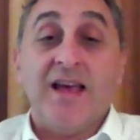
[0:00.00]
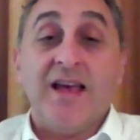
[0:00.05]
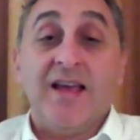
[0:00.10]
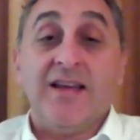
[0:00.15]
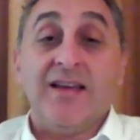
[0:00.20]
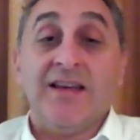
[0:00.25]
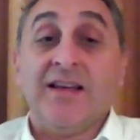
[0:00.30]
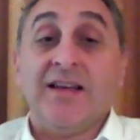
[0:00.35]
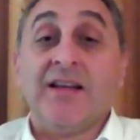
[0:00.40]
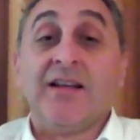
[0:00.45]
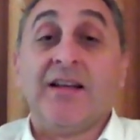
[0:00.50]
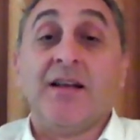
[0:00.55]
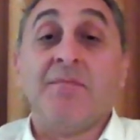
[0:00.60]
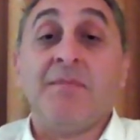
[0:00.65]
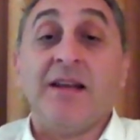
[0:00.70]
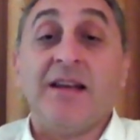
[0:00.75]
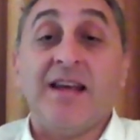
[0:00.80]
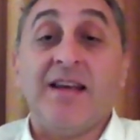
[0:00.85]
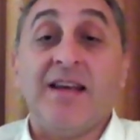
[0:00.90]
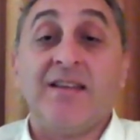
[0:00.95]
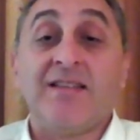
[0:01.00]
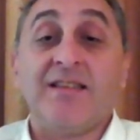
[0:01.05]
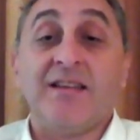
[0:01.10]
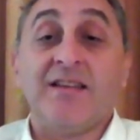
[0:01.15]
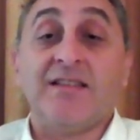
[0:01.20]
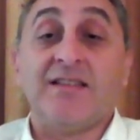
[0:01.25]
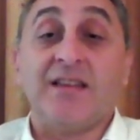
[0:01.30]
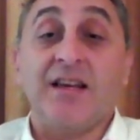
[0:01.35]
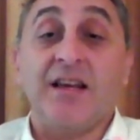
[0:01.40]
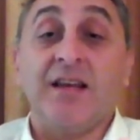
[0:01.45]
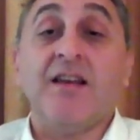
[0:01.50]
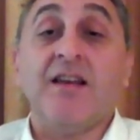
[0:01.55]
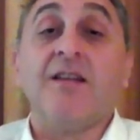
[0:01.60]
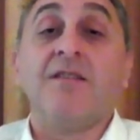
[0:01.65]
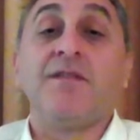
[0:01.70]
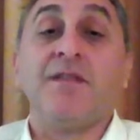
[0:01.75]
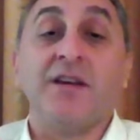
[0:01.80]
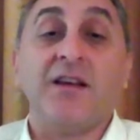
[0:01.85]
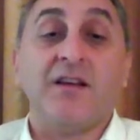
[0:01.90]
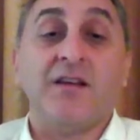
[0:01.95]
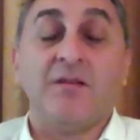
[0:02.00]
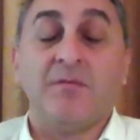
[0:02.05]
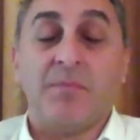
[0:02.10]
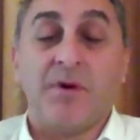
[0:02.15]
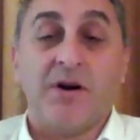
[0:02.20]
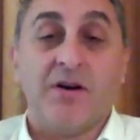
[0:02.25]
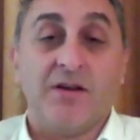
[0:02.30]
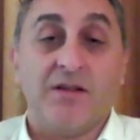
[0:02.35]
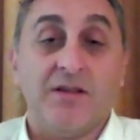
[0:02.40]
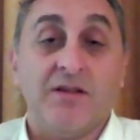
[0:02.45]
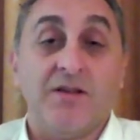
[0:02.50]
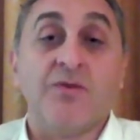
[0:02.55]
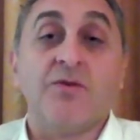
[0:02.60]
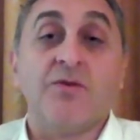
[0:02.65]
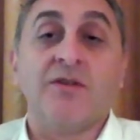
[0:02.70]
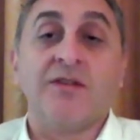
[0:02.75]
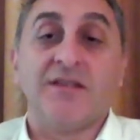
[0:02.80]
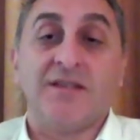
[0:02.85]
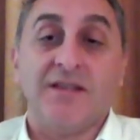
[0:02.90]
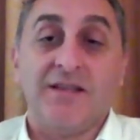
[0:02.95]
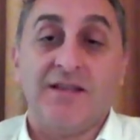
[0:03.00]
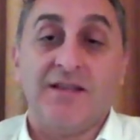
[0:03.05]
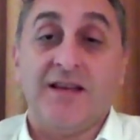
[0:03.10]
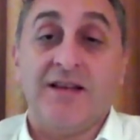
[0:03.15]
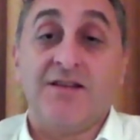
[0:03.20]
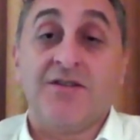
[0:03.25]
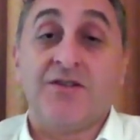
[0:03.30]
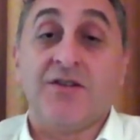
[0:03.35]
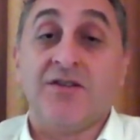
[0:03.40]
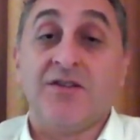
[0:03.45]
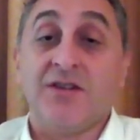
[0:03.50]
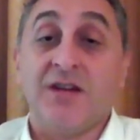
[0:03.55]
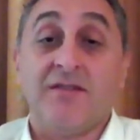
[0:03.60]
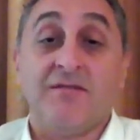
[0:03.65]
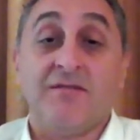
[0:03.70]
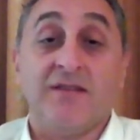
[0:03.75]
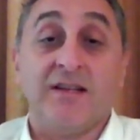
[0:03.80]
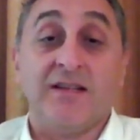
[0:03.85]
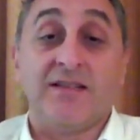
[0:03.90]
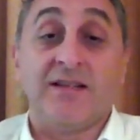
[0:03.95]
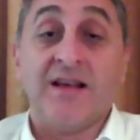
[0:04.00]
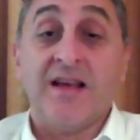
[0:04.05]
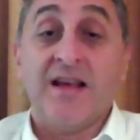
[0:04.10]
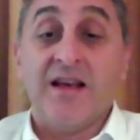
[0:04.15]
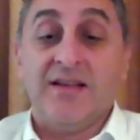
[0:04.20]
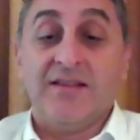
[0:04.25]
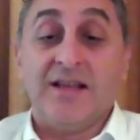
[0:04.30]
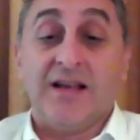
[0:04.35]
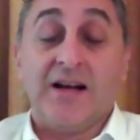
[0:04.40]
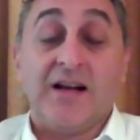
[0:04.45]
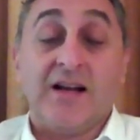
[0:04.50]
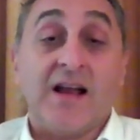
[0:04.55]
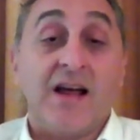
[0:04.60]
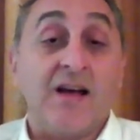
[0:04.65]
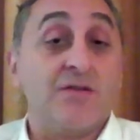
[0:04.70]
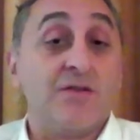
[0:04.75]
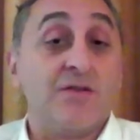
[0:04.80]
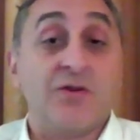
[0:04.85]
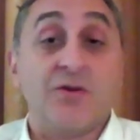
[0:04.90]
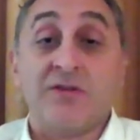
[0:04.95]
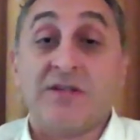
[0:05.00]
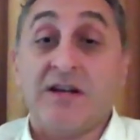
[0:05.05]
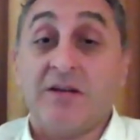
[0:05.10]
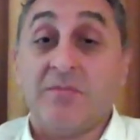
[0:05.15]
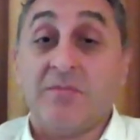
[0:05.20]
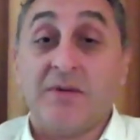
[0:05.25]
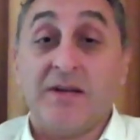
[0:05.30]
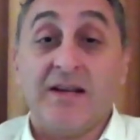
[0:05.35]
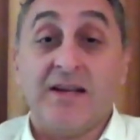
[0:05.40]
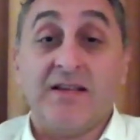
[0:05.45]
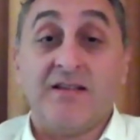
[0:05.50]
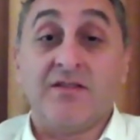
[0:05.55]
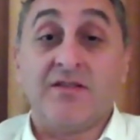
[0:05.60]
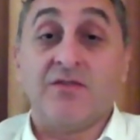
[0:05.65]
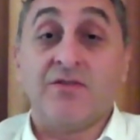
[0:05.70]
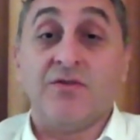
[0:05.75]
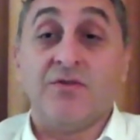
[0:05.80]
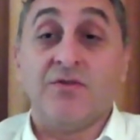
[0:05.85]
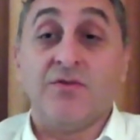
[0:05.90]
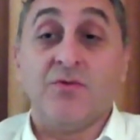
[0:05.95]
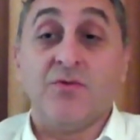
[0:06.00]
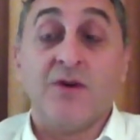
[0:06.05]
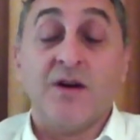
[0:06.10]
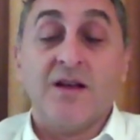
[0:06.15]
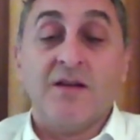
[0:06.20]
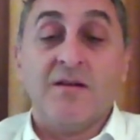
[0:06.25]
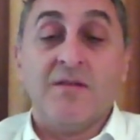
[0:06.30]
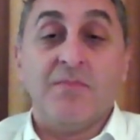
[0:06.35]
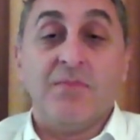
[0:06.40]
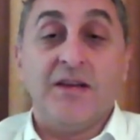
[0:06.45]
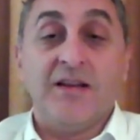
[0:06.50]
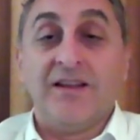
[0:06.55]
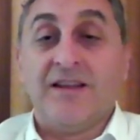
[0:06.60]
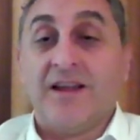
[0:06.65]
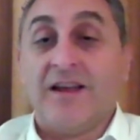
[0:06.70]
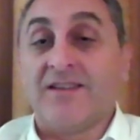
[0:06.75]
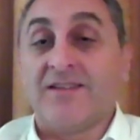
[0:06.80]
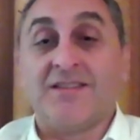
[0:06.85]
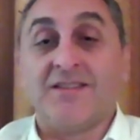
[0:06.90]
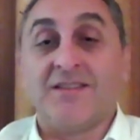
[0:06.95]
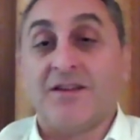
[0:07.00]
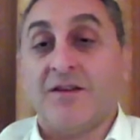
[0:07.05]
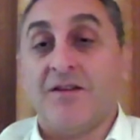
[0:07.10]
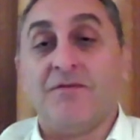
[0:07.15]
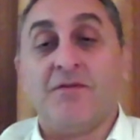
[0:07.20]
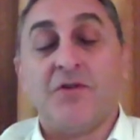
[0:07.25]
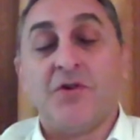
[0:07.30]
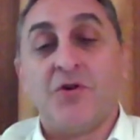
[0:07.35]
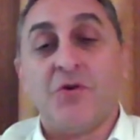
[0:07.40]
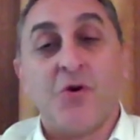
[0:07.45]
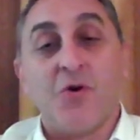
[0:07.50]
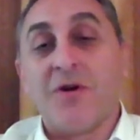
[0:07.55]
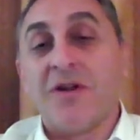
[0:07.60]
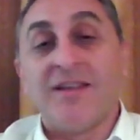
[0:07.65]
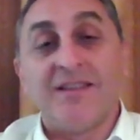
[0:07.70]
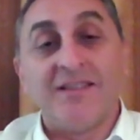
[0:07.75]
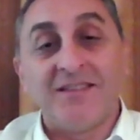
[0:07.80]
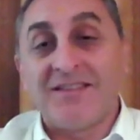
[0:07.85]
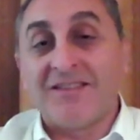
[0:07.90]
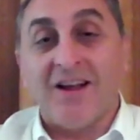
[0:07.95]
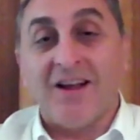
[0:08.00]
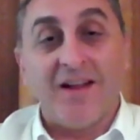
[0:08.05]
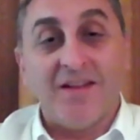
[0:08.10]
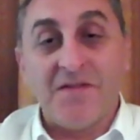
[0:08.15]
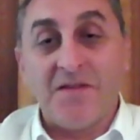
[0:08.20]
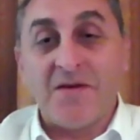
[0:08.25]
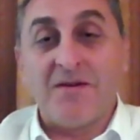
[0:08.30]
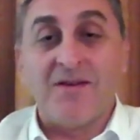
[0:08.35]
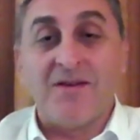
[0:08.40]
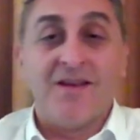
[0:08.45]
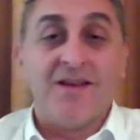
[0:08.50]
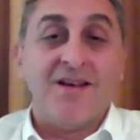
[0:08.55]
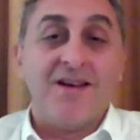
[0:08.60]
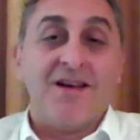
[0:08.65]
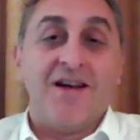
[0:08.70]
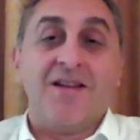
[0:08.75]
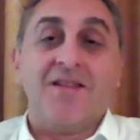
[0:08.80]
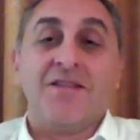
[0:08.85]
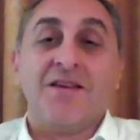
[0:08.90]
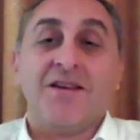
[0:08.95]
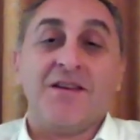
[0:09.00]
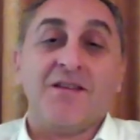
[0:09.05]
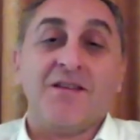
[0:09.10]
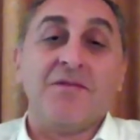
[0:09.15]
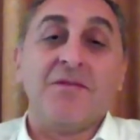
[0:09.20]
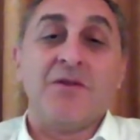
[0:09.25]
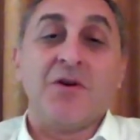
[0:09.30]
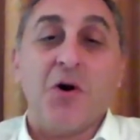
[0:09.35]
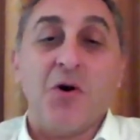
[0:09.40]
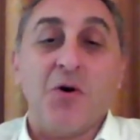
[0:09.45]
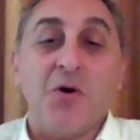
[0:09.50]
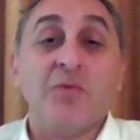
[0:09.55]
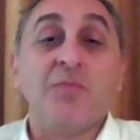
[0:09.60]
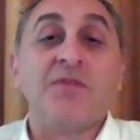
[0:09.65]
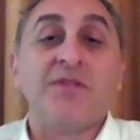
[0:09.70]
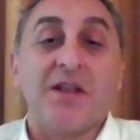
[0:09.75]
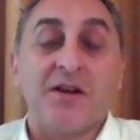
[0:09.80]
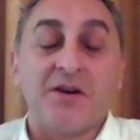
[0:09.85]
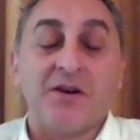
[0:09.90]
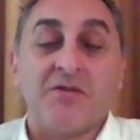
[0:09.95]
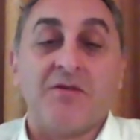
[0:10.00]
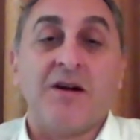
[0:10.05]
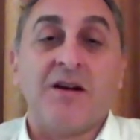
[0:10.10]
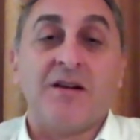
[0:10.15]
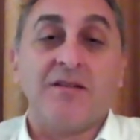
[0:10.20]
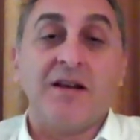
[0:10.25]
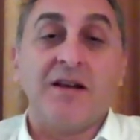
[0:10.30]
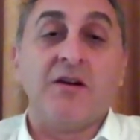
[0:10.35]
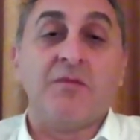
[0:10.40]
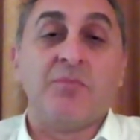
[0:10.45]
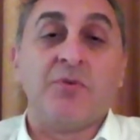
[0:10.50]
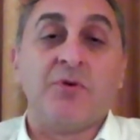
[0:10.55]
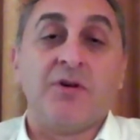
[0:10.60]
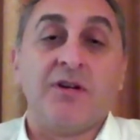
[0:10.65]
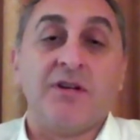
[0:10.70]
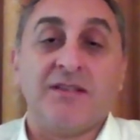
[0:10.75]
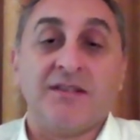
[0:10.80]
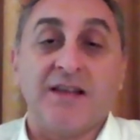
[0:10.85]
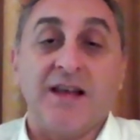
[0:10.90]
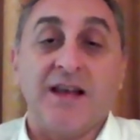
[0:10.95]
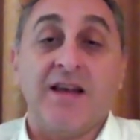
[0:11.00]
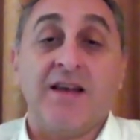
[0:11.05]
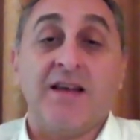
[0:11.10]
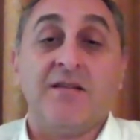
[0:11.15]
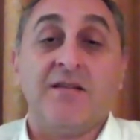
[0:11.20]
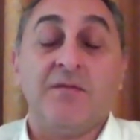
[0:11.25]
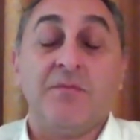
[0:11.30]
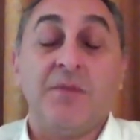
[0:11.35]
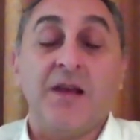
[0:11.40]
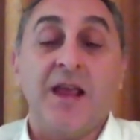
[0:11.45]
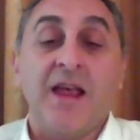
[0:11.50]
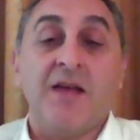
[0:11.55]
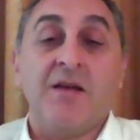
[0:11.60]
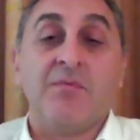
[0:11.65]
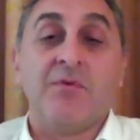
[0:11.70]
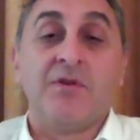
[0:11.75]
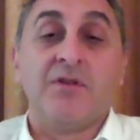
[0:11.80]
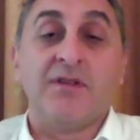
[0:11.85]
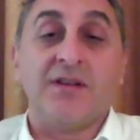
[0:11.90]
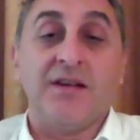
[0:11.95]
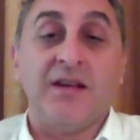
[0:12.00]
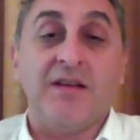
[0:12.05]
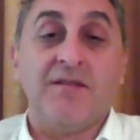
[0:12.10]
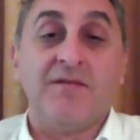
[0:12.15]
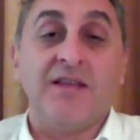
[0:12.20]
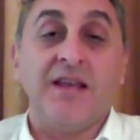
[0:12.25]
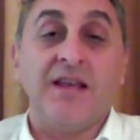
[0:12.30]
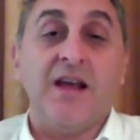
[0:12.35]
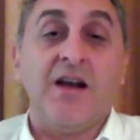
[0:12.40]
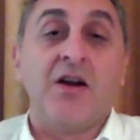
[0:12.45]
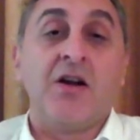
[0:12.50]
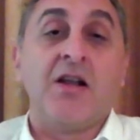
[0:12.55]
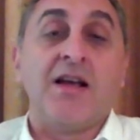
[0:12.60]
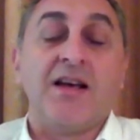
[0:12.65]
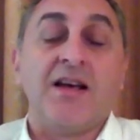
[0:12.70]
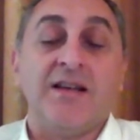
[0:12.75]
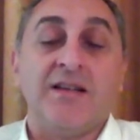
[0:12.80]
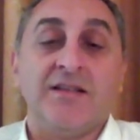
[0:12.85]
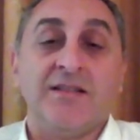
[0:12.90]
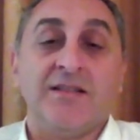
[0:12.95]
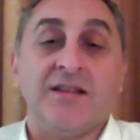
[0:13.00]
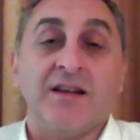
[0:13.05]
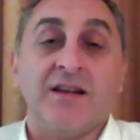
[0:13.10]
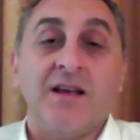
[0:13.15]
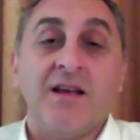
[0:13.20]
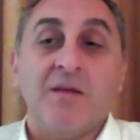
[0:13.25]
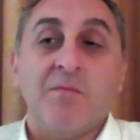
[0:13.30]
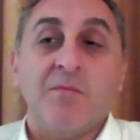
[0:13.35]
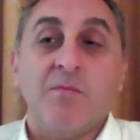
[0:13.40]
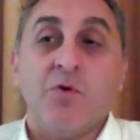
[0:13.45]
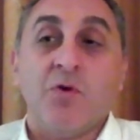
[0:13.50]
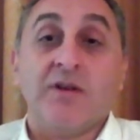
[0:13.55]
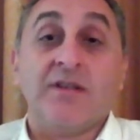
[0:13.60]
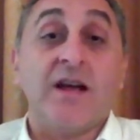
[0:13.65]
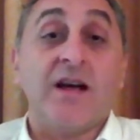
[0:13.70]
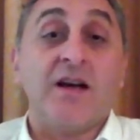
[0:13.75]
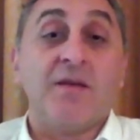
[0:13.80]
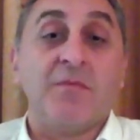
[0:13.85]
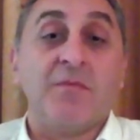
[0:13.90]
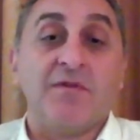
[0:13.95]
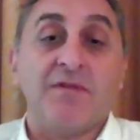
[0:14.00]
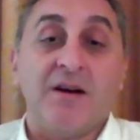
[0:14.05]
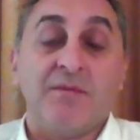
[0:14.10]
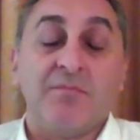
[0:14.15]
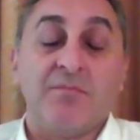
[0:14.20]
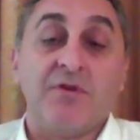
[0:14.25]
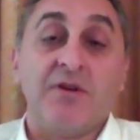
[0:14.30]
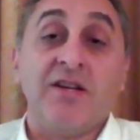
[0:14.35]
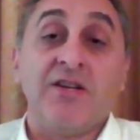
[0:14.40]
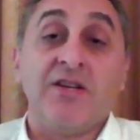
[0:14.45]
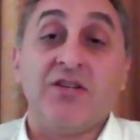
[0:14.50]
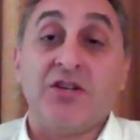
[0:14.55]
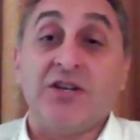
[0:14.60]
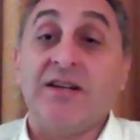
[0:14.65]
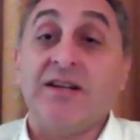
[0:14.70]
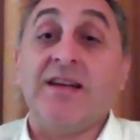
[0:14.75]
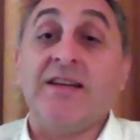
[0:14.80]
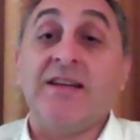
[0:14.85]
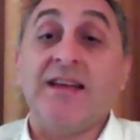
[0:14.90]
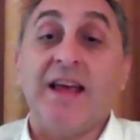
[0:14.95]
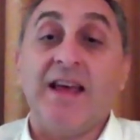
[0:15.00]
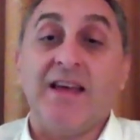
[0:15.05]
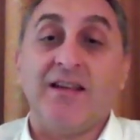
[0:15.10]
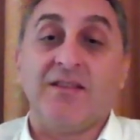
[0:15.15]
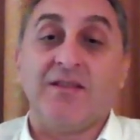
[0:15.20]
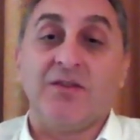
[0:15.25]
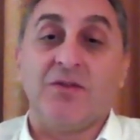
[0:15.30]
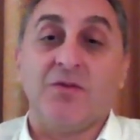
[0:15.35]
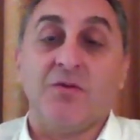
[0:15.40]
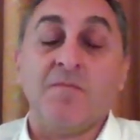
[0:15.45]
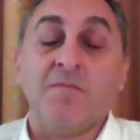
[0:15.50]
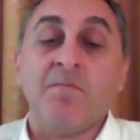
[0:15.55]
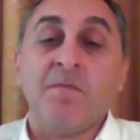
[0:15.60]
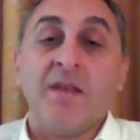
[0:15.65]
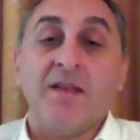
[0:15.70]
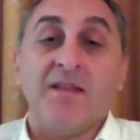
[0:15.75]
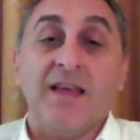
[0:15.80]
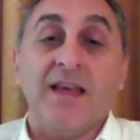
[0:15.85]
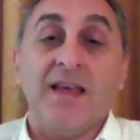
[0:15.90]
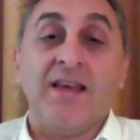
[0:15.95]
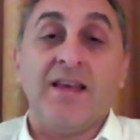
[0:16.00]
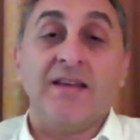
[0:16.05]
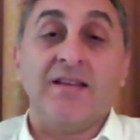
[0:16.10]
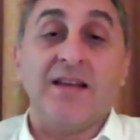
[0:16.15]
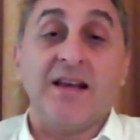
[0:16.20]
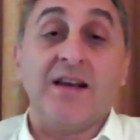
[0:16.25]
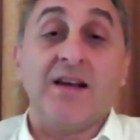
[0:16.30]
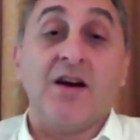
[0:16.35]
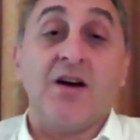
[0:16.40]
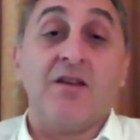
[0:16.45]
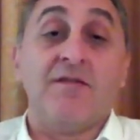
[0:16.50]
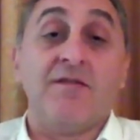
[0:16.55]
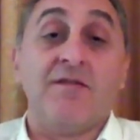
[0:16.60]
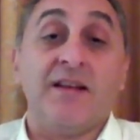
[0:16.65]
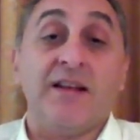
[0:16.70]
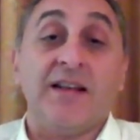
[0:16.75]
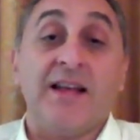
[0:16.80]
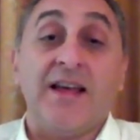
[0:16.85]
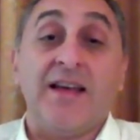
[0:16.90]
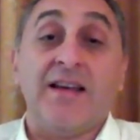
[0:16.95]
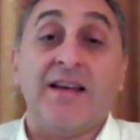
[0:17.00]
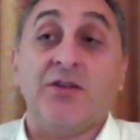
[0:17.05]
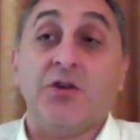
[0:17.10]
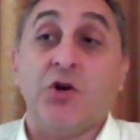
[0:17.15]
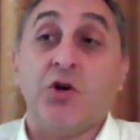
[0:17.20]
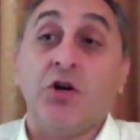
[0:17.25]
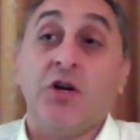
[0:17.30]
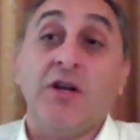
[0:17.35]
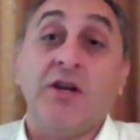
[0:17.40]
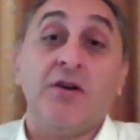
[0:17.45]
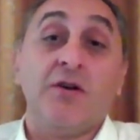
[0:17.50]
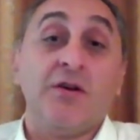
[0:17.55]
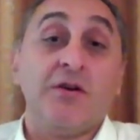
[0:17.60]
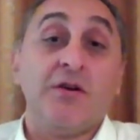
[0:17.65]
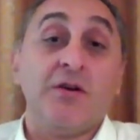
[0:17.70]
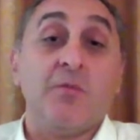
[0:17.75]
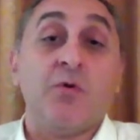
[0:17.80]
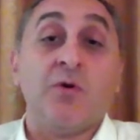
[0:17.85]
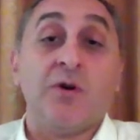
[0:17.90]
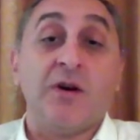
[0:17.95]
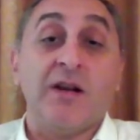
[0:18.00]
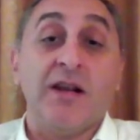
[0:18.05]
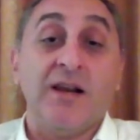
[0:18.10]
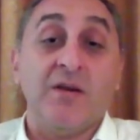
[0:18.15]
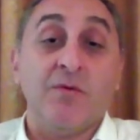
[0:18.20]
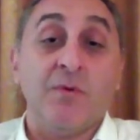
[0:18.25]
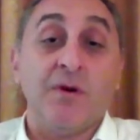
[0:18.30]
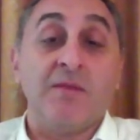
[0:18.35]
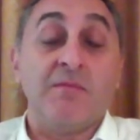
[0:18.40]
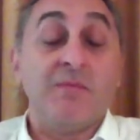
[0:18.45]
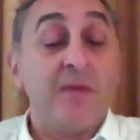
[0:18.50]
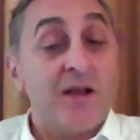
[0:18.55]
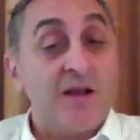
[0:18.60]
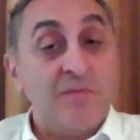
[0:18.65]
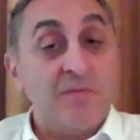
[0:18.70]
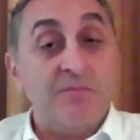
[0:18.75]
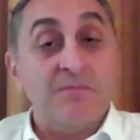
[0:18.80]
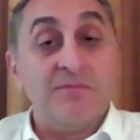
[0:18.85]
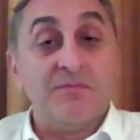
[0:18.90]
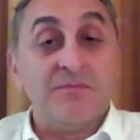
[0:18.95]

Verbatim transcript: and it eliminates a significant part of the noise that the engine generates that allows those airplanes to be less of an annoyance on the on the homes that are around airports and be able to give the airlines more time of operation in a day so they can take off and land earlier in the morning when